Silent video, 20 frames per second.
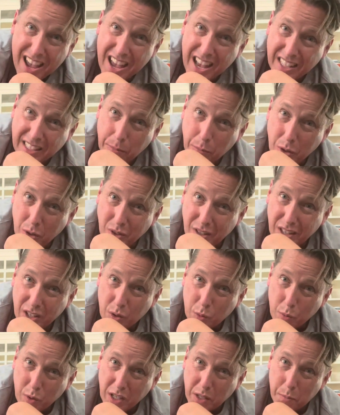is I'm using this
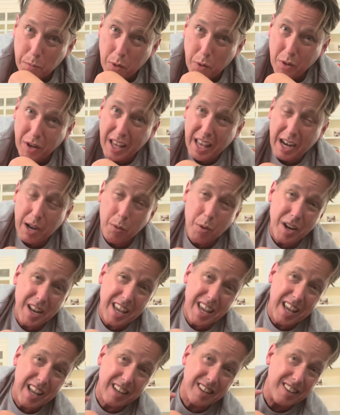wrist bone, and I want to
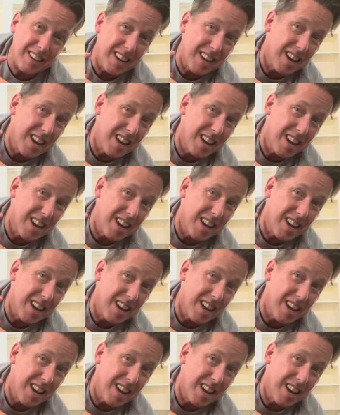hit.